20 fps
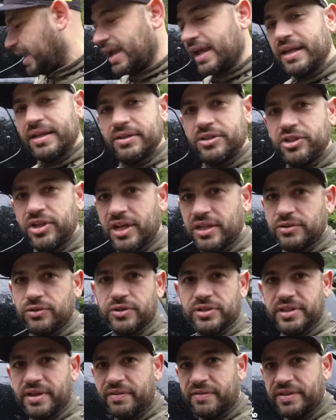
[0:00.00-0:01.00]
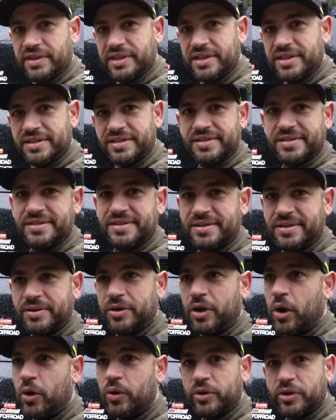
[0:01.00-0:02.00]
and GX470s
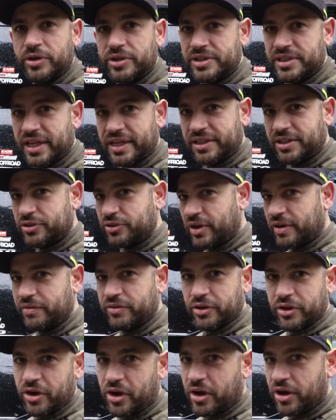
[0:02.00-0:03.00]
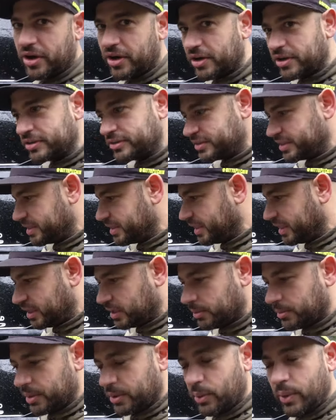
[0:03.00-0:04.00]
owners like to drive their cars in
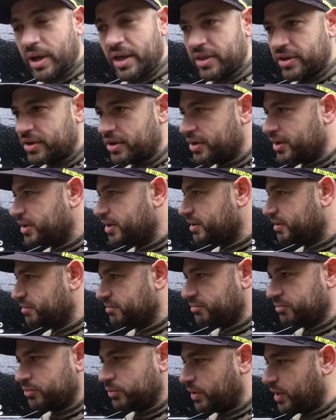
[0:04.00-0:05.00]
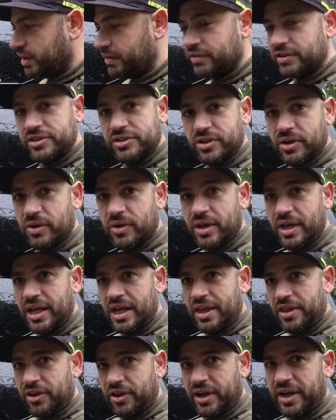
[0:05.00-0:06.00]
inclement weather and whatever, so
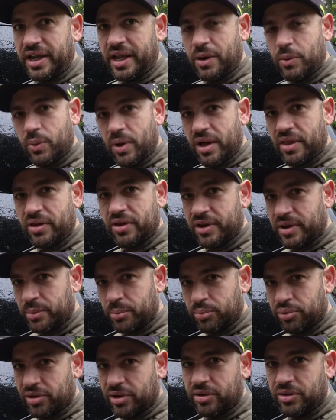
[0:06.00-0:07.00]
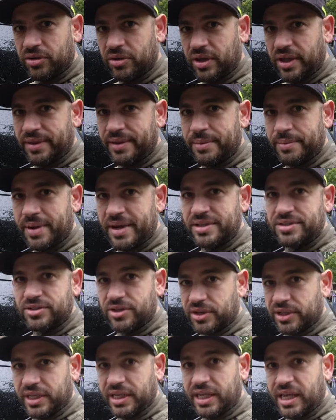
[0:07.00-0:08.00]
they're going to get weathered and brittle and they might
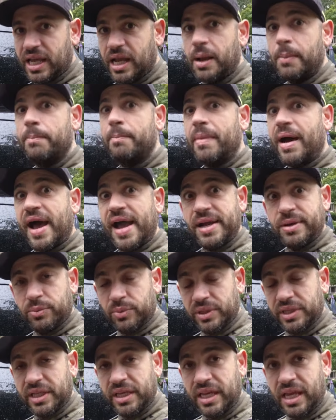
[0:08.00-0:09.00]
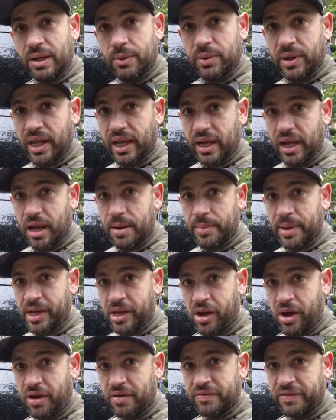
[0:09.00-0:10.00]
start leaking. Mine were leaking when I got my
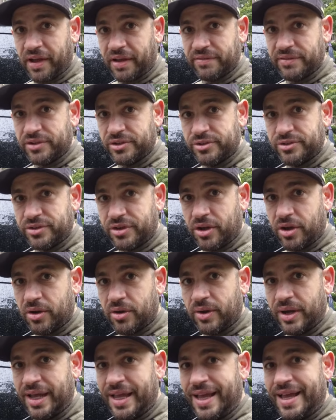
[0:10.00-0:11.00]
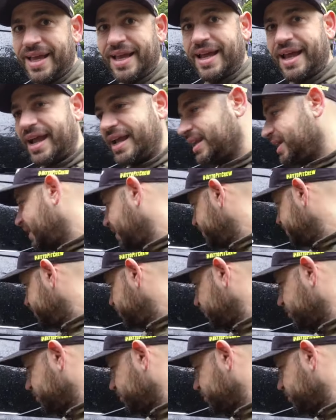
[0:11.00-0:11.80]
car 5 years ago. I ended up